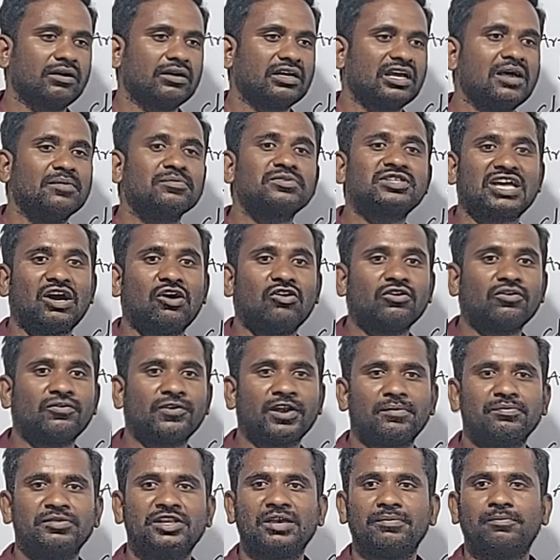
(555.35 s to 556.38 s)
comes out
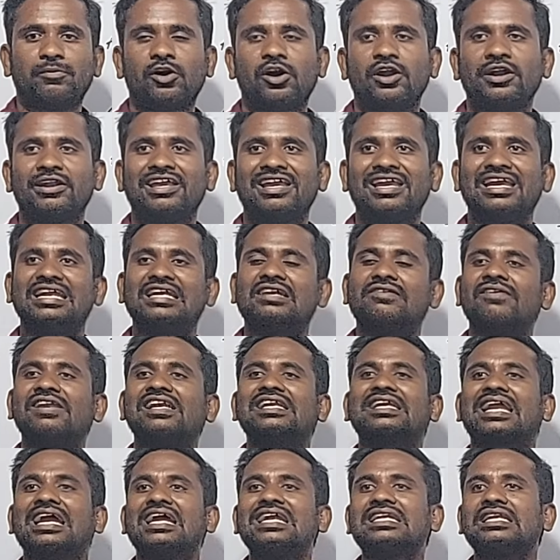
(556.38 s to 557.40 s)
from the body, it
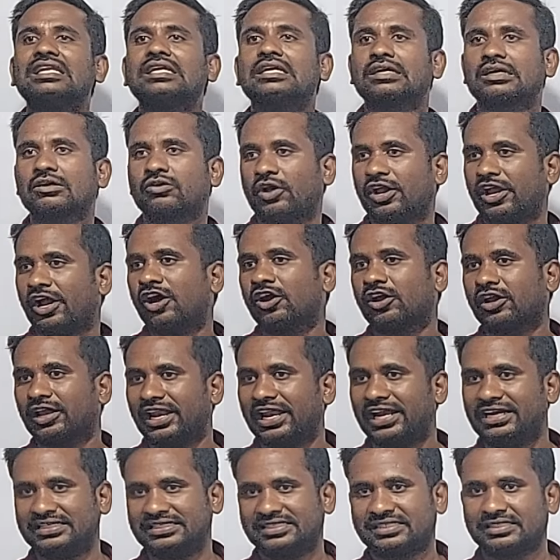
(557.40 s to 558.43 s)
will get
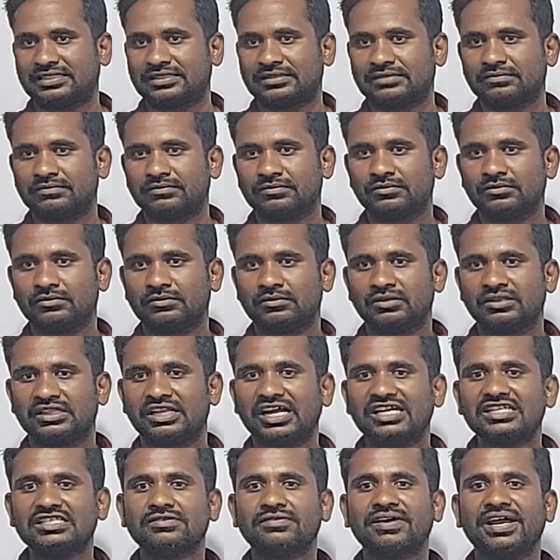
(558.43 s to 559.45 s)
coagulates.
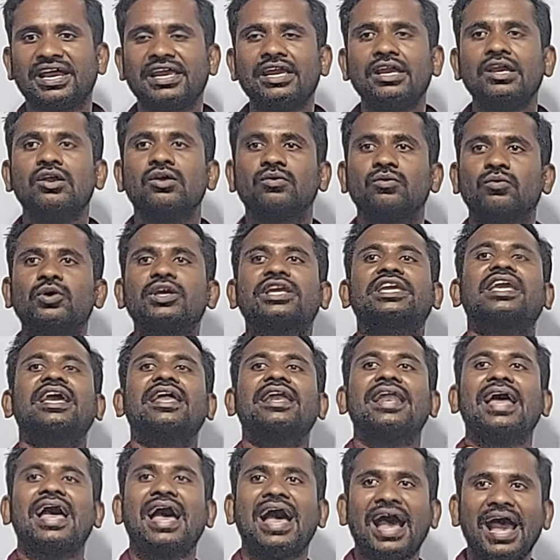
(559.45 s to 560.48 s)
That's why we
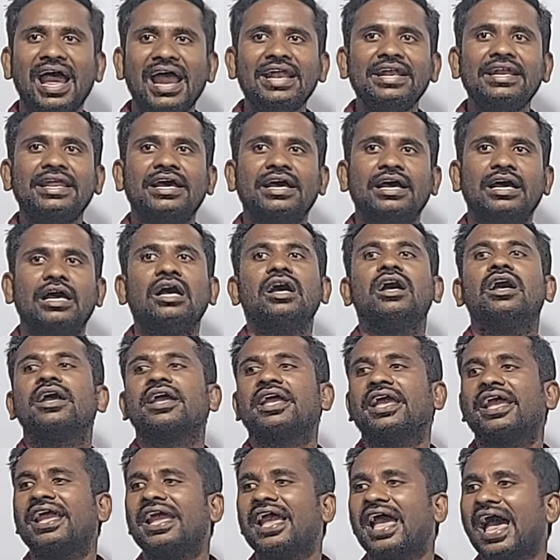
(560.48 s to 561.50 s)
can add a
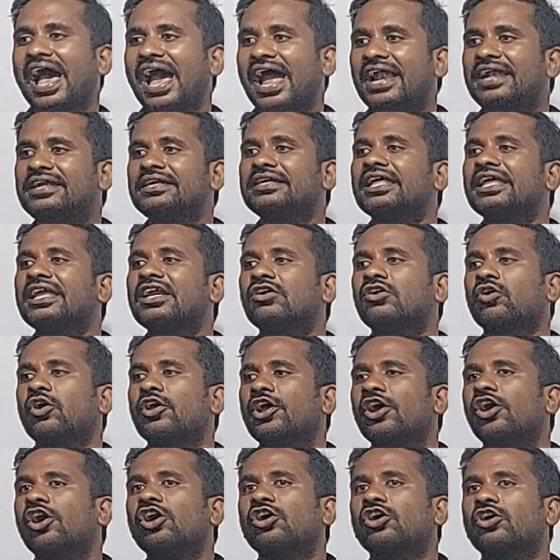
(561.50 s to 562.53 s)

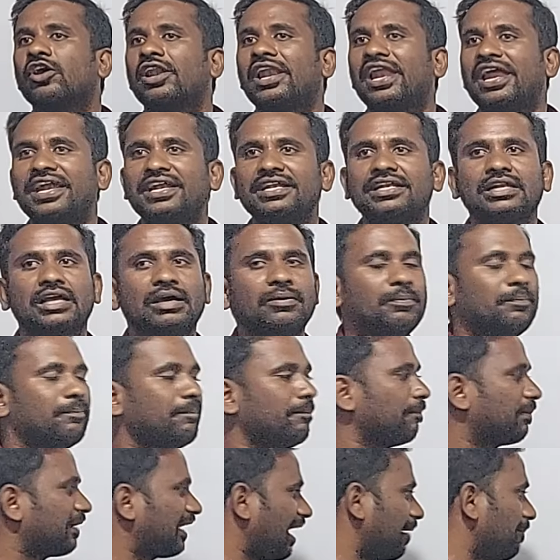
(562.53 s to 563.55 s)
anticoagulant
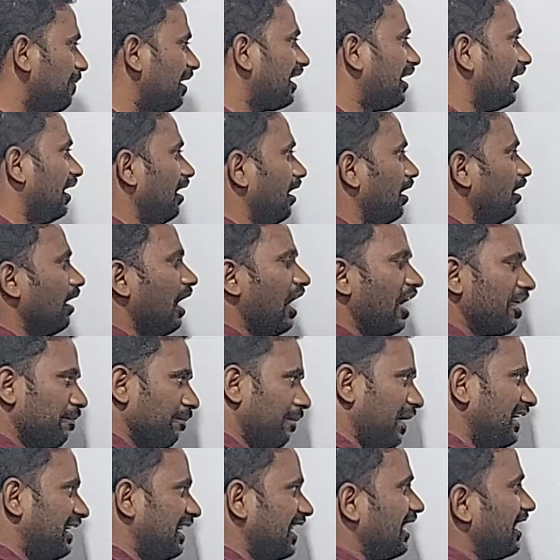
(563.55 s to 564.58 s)
chemical or
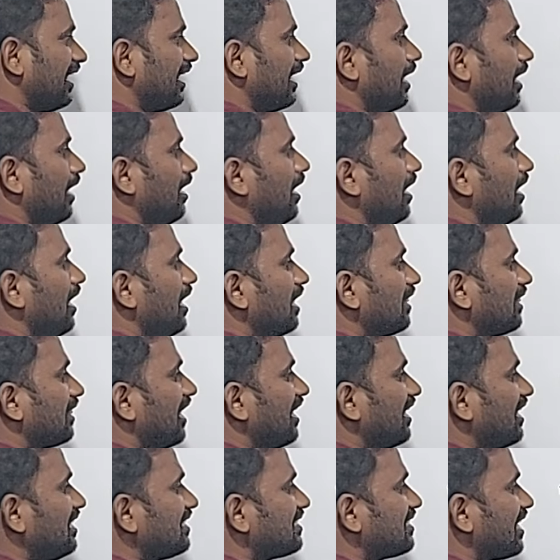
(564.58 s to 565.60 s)
material,
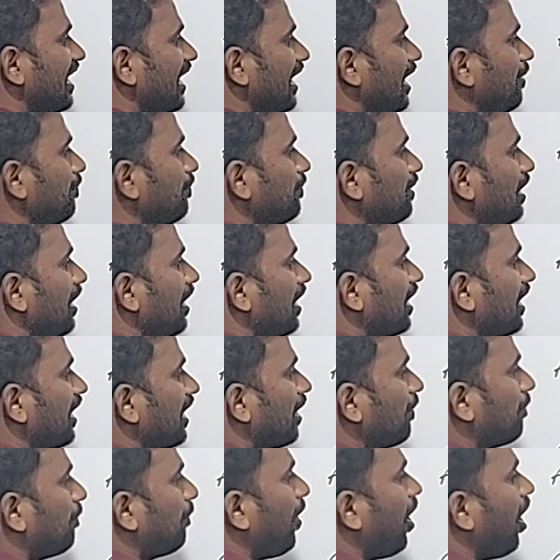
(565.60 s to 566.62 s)
that is a
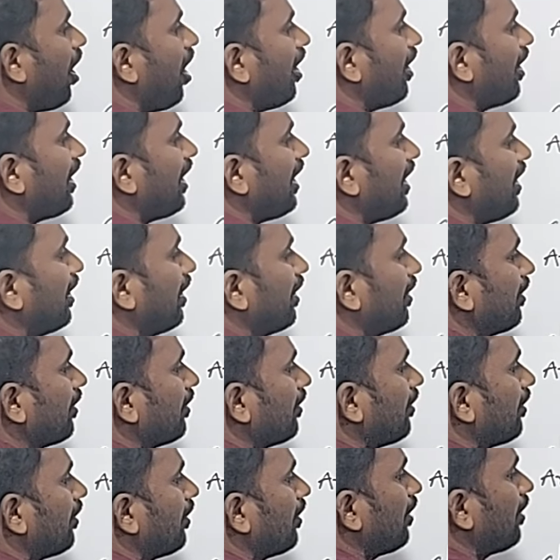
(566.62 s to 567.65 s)
heparin.
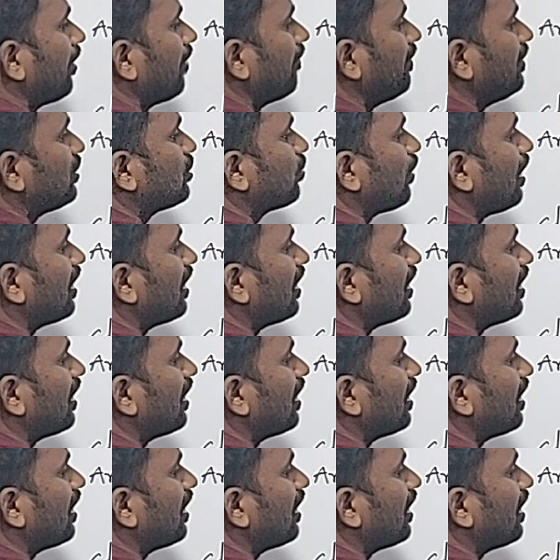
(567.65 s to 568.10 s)
Which